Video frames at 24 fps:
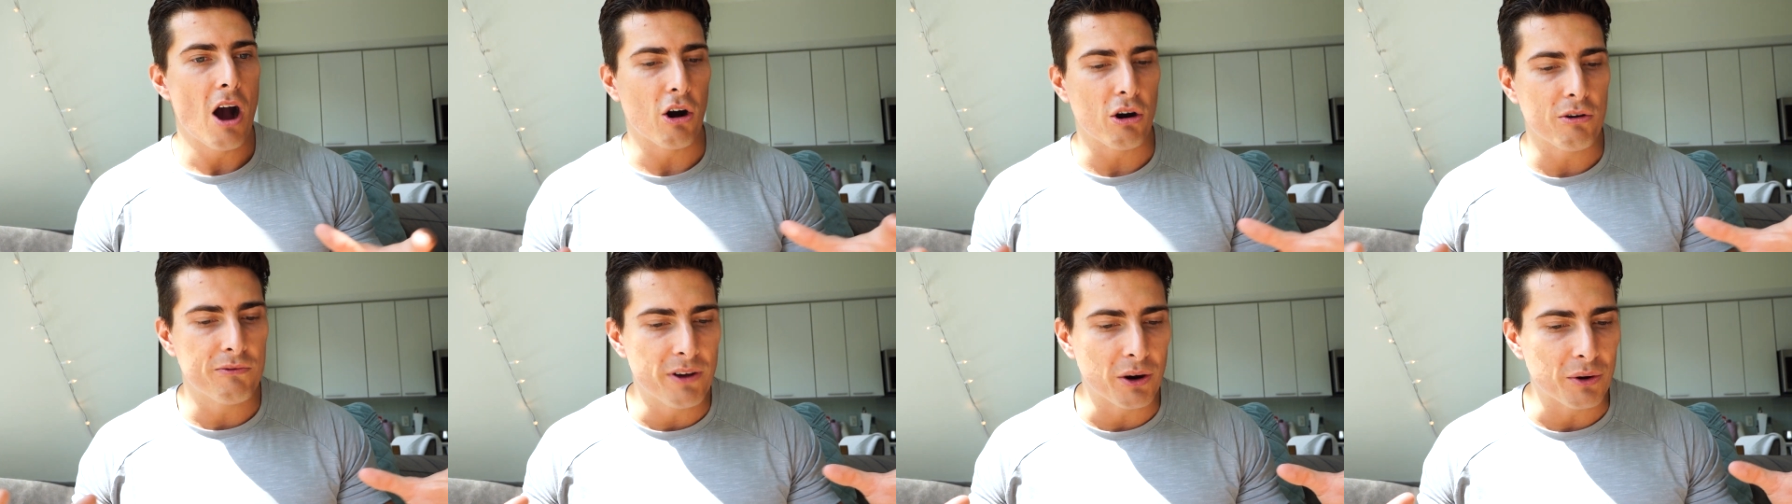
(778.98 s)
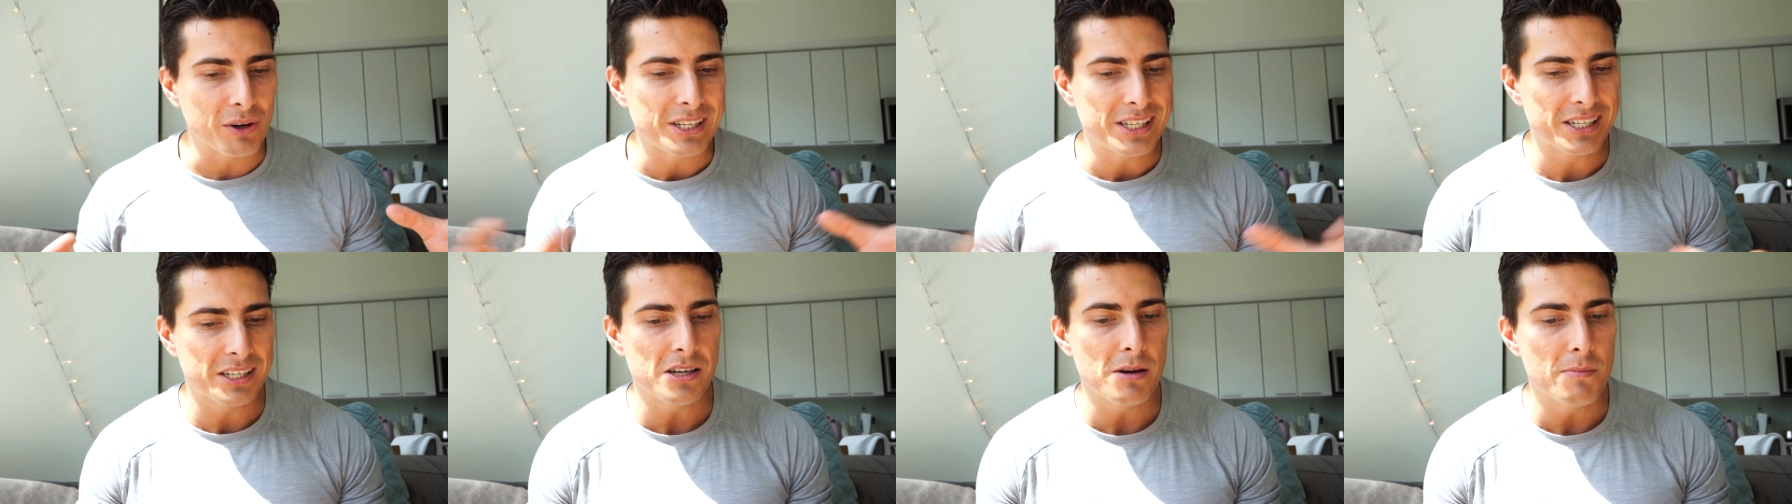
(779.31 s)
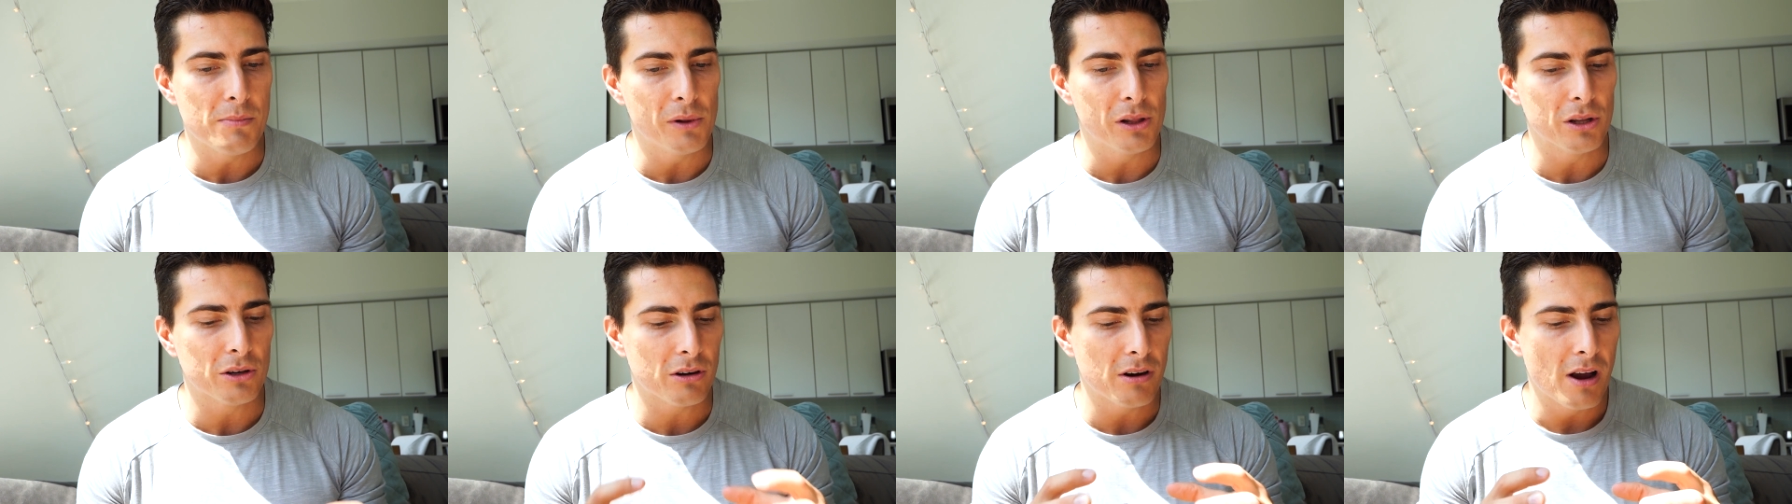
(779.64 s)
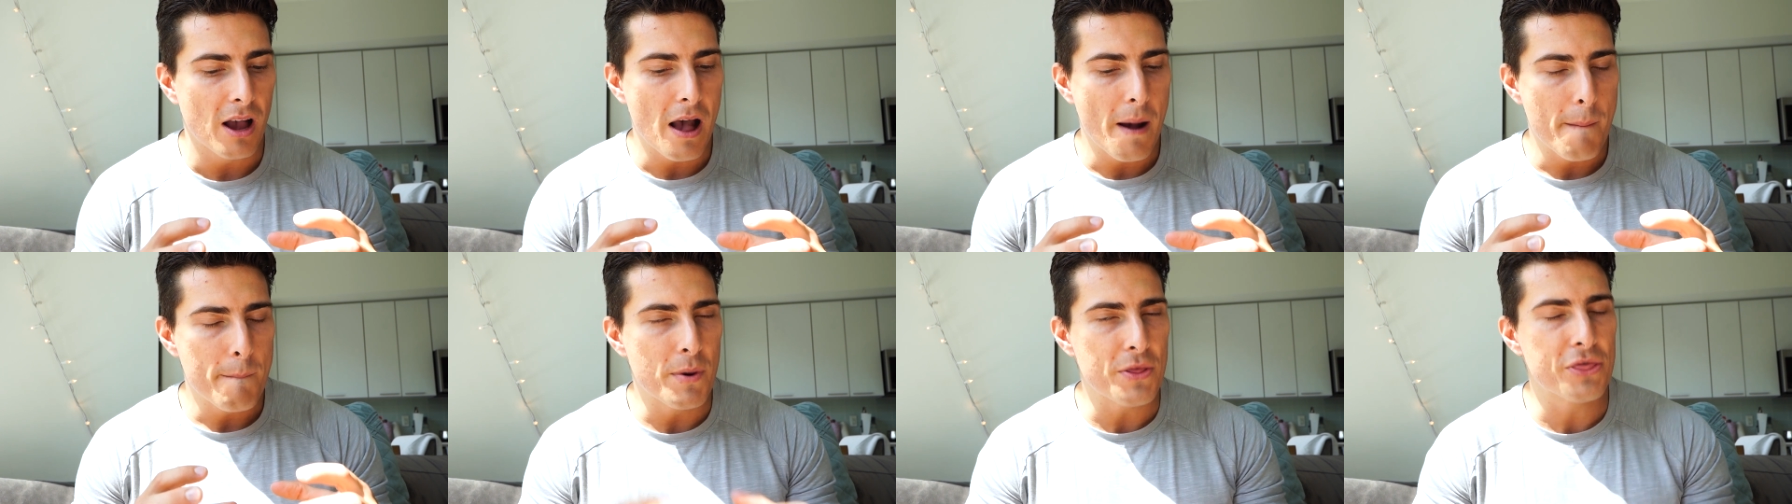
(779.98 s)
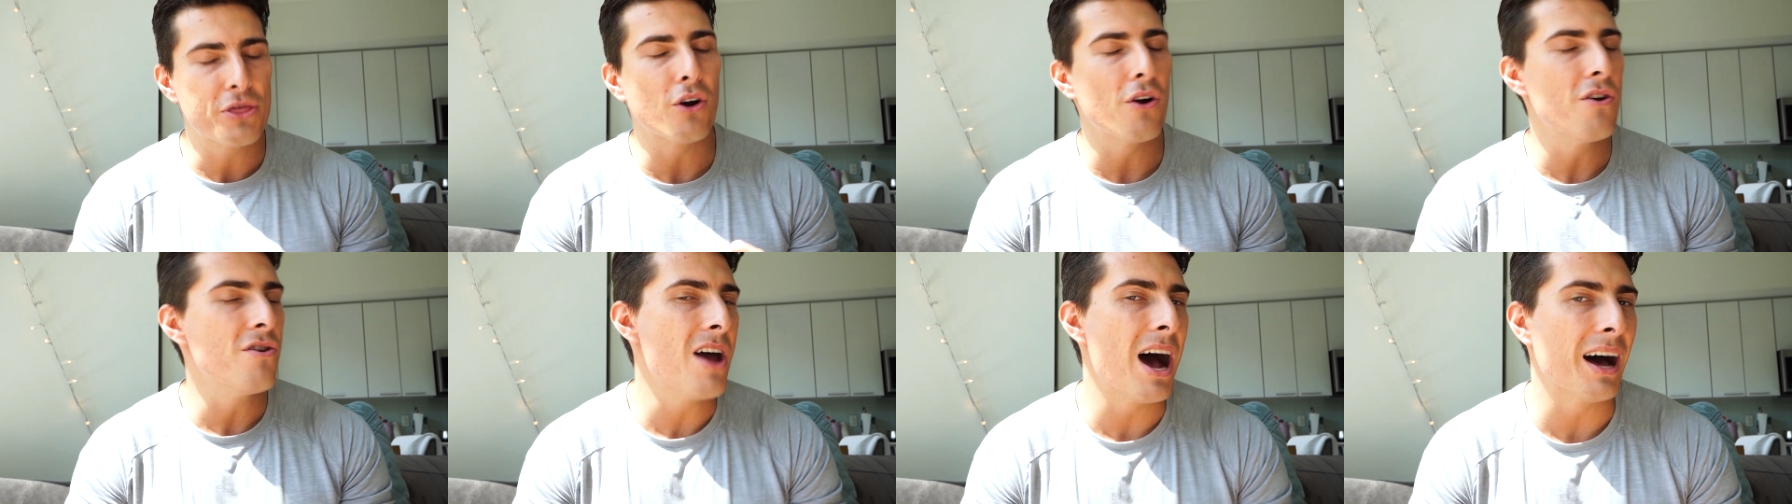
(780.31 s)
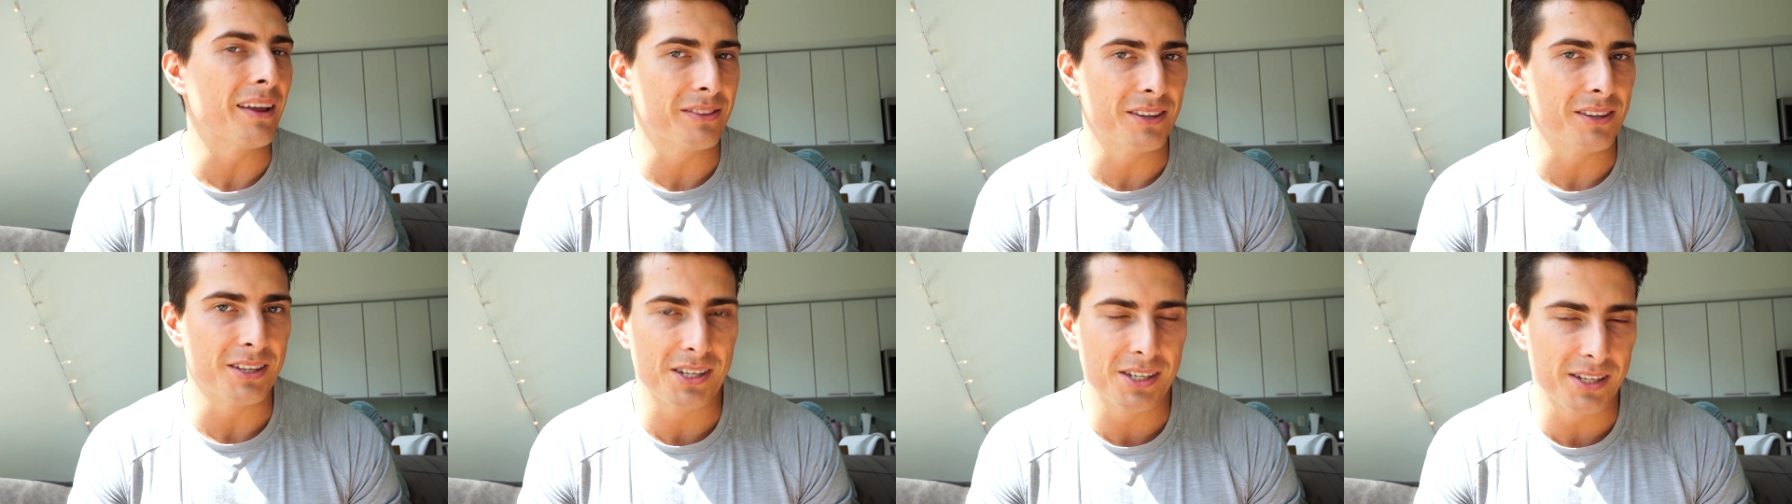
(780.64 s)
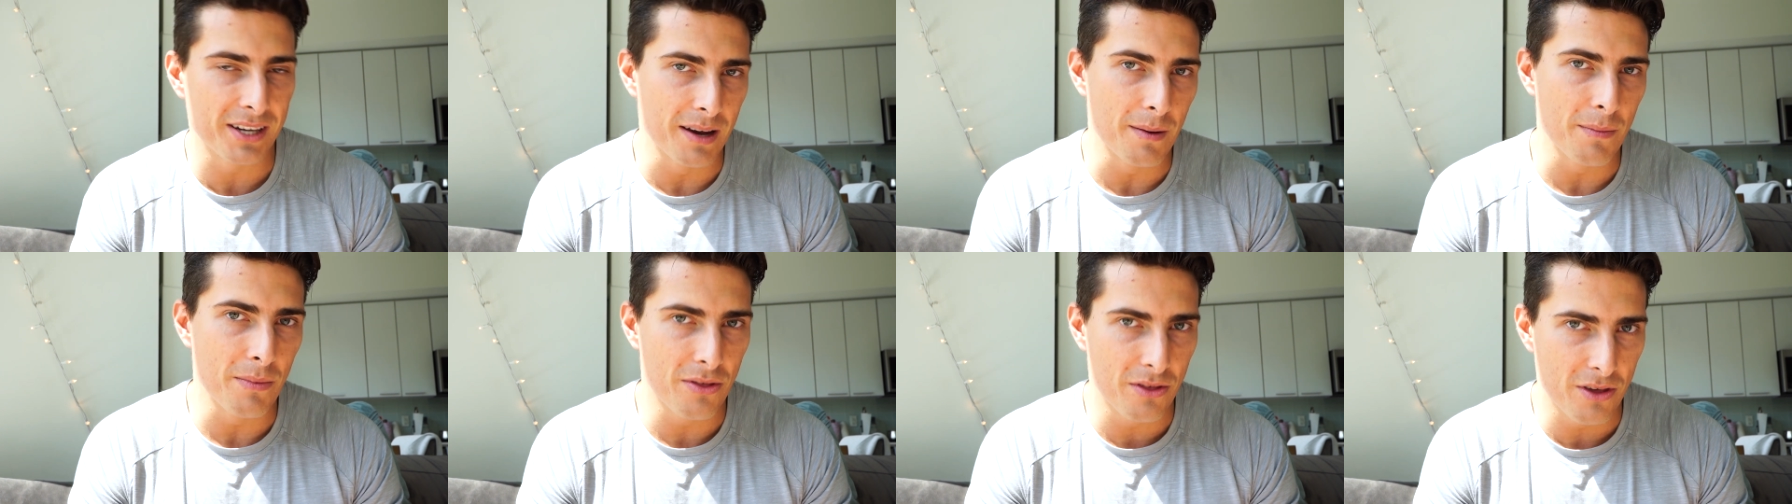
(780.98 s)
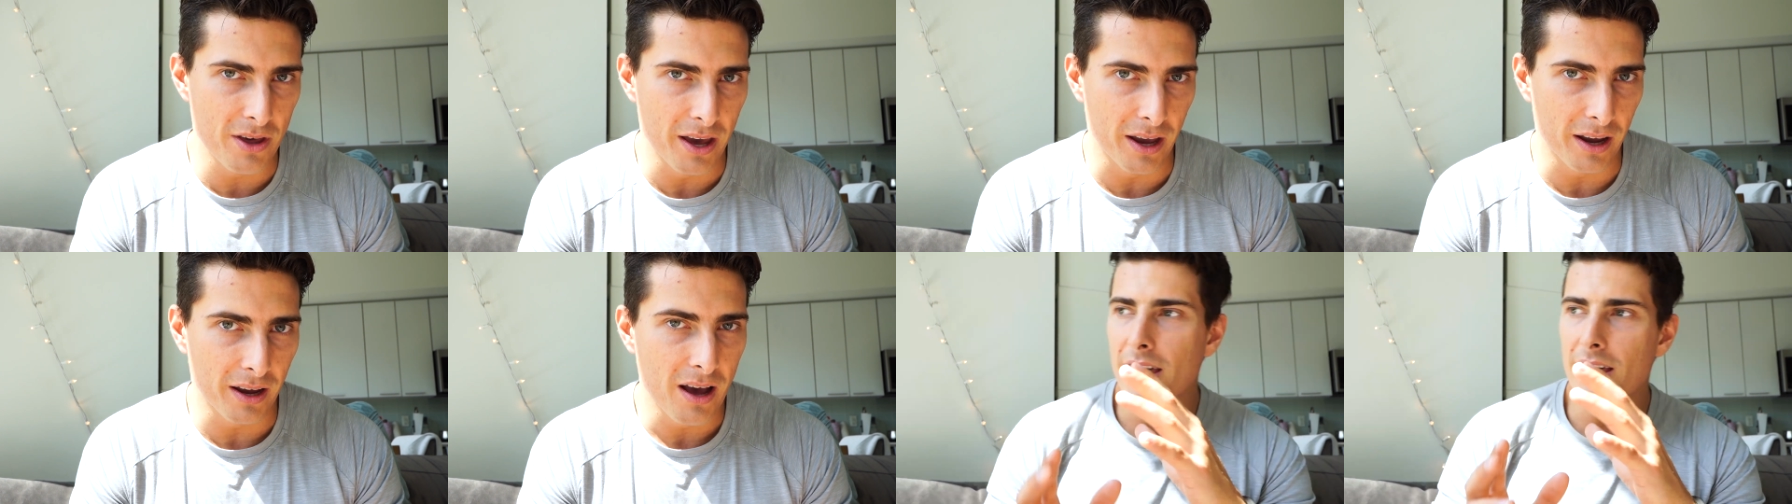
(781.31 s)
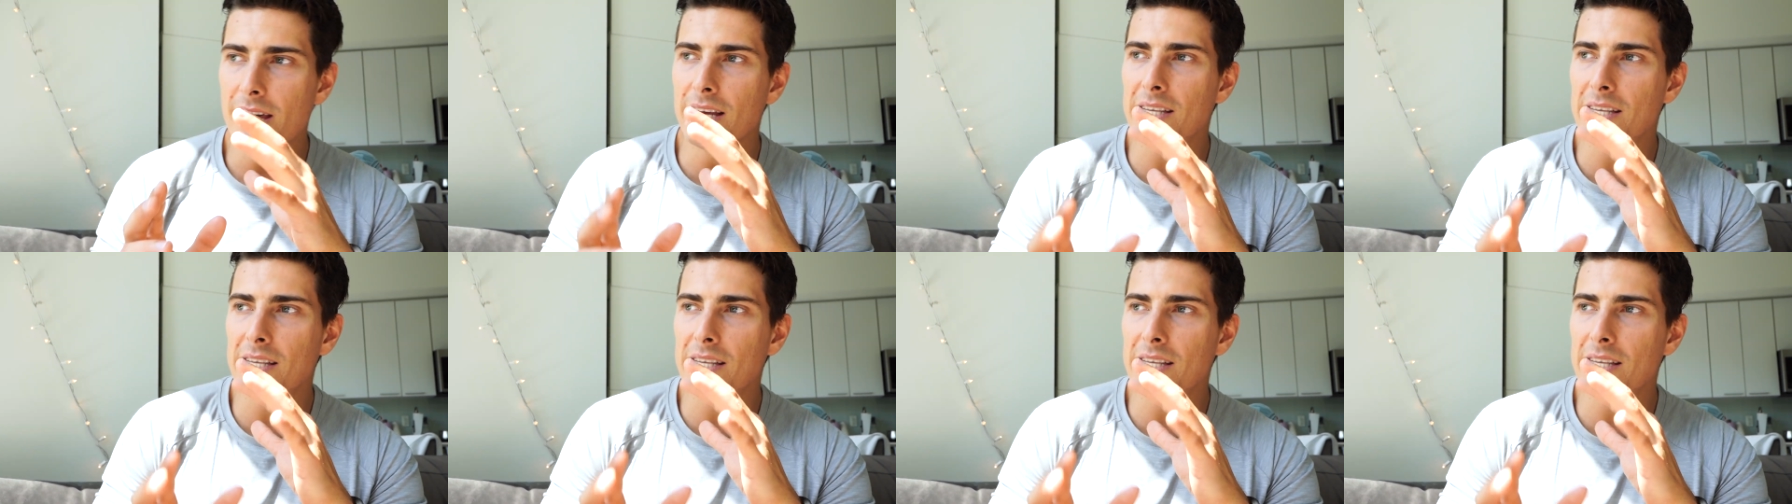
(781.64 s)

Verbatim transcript: are very similar, but they're not the same thing.